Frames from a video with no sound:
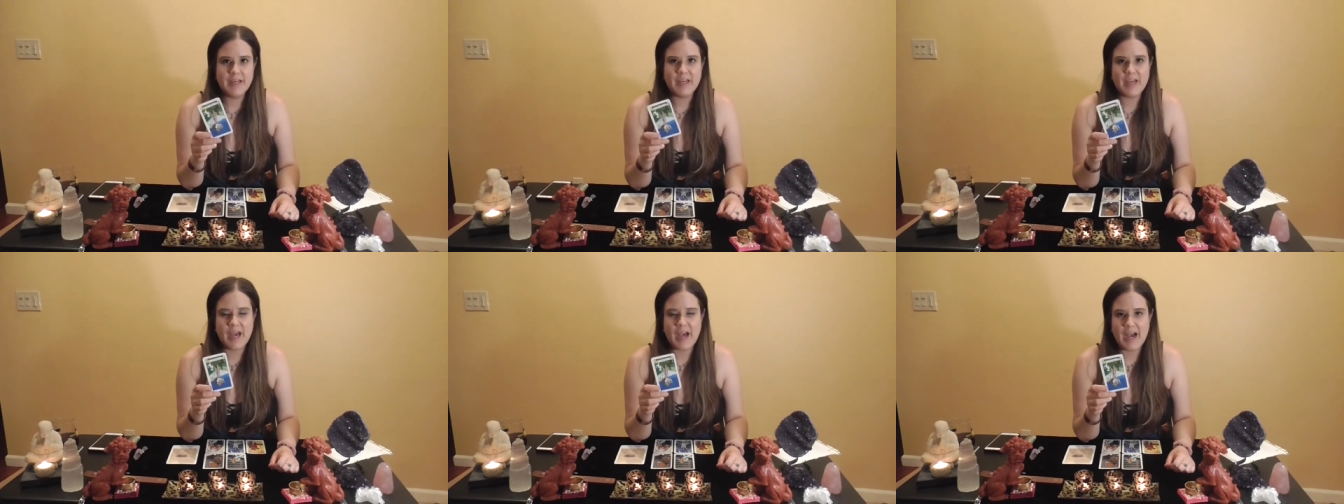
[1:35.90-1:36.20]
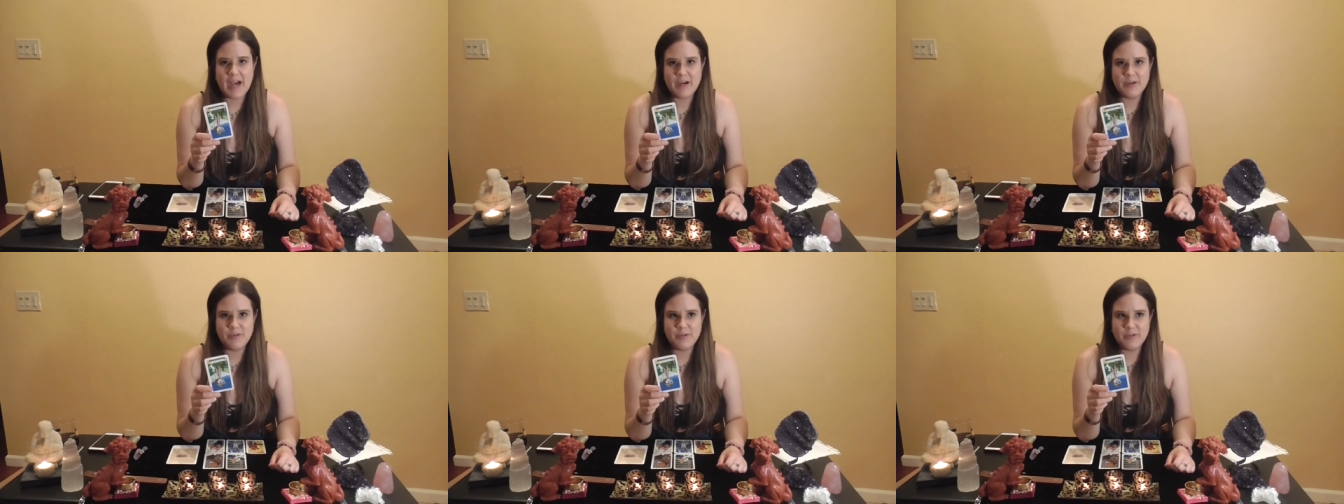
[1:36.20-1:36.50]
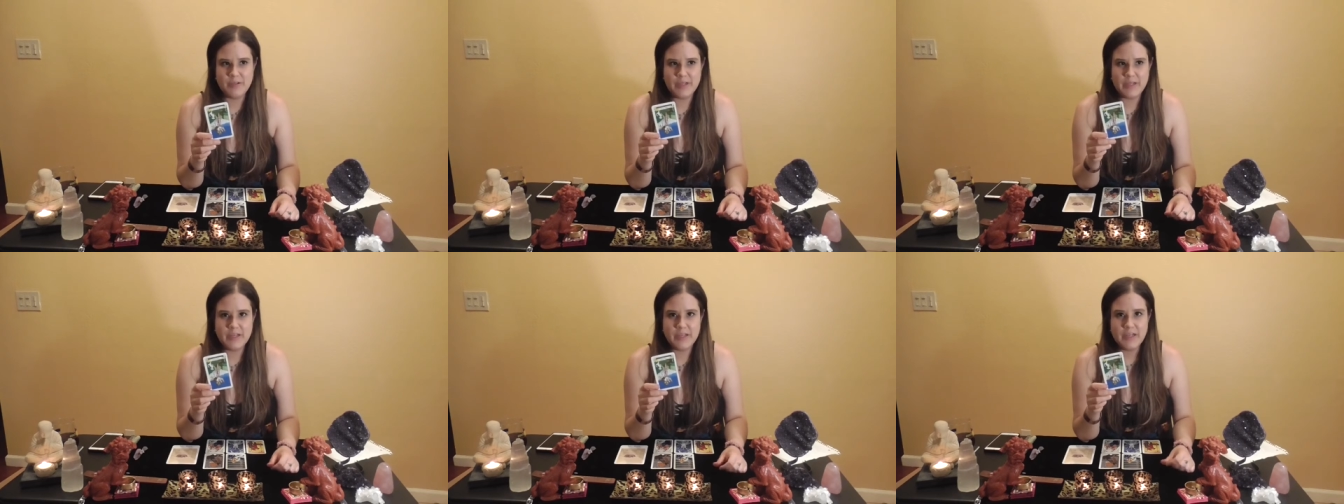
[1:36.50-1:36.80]

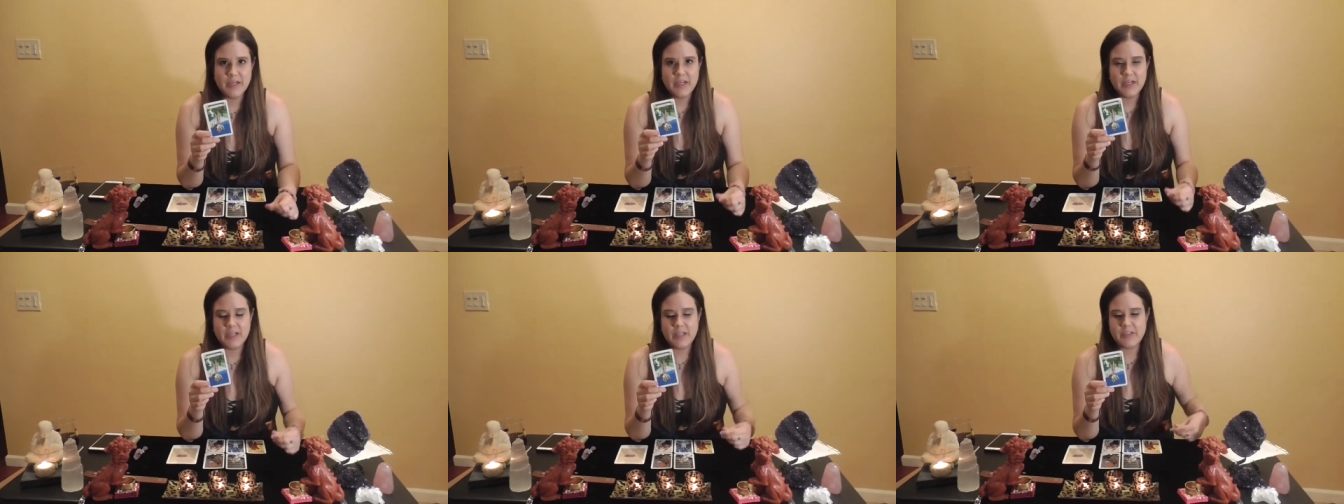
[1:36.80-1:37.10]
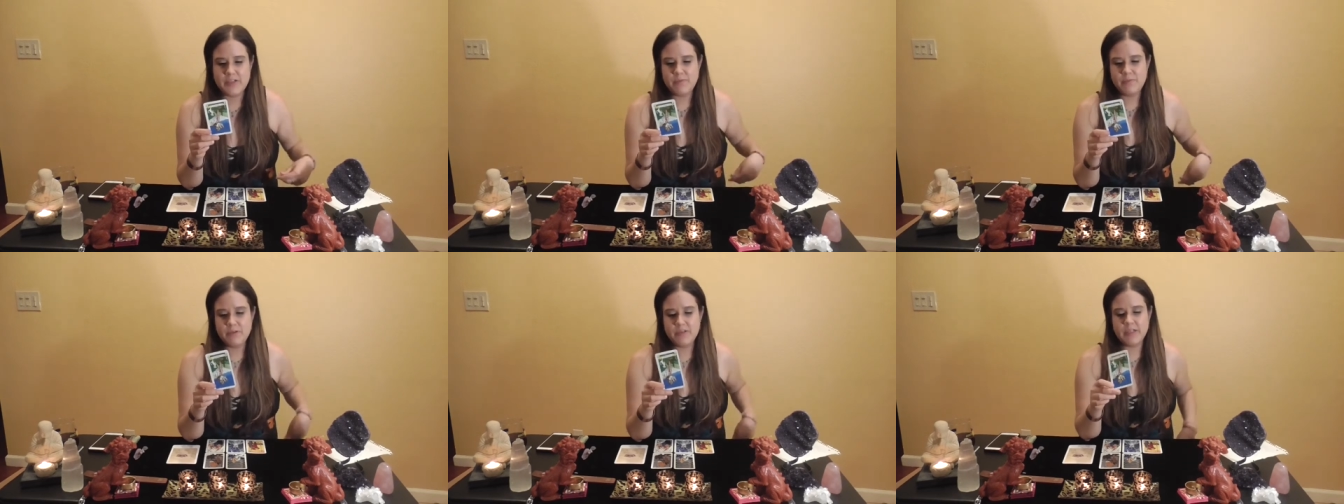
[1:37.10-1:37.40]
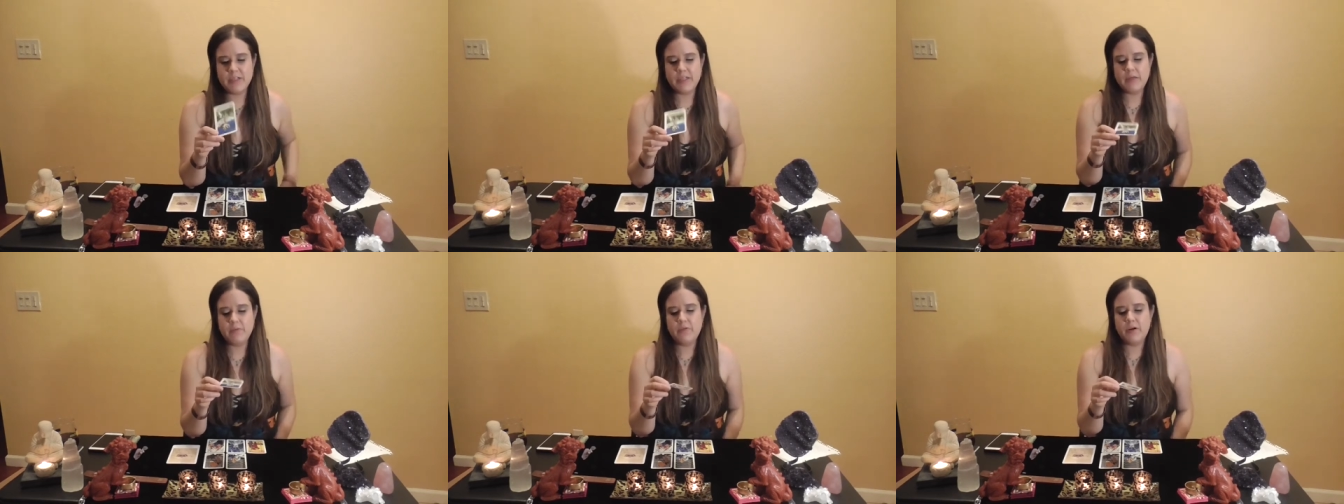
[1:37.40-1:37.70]
casually, it's almost
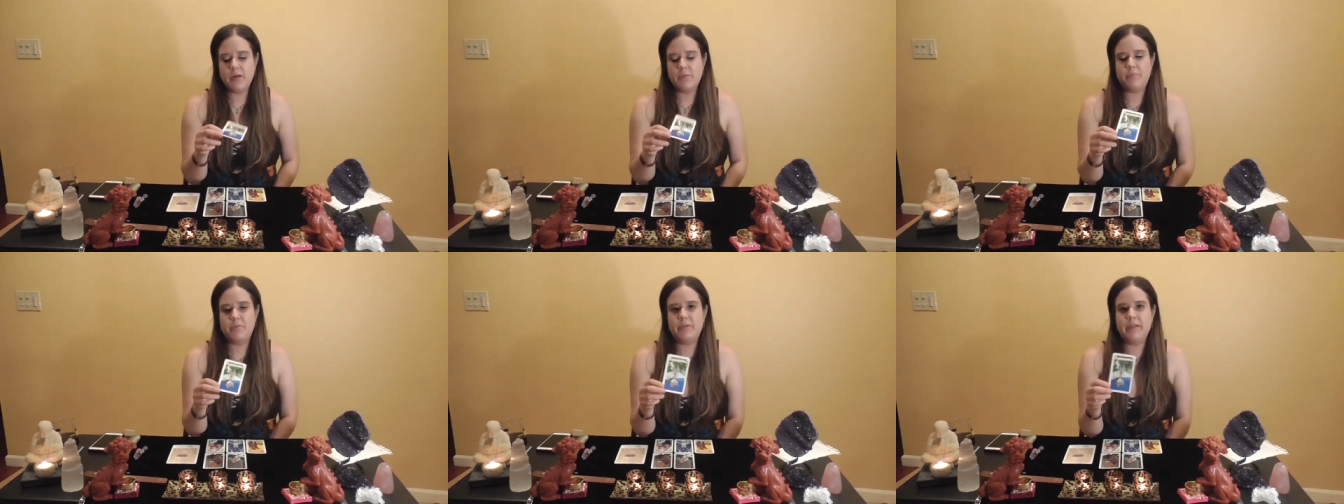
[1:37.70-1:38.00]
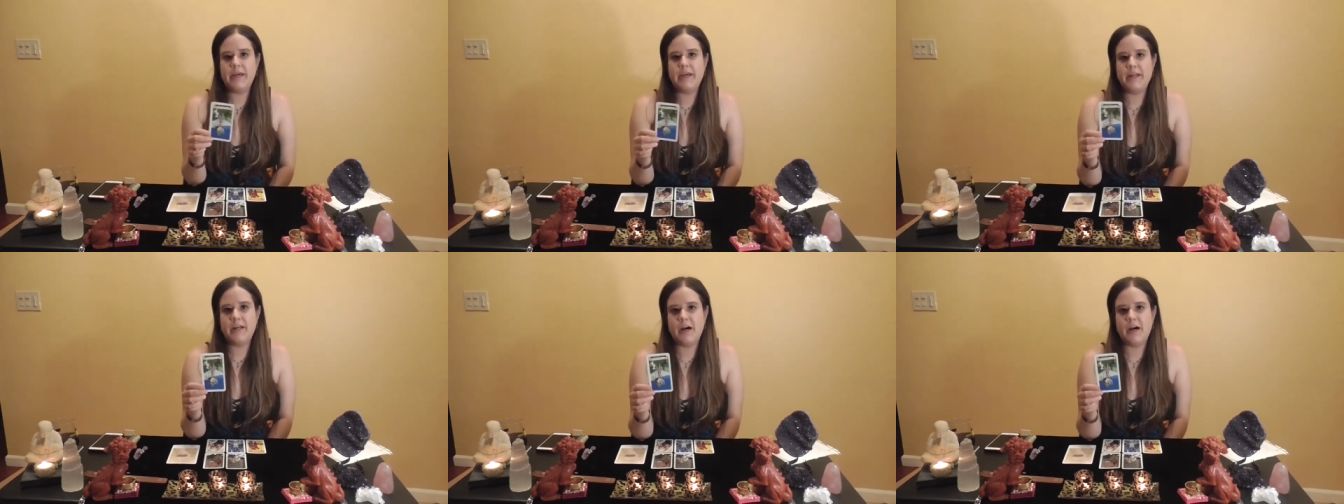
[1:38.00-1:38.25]
like you want to play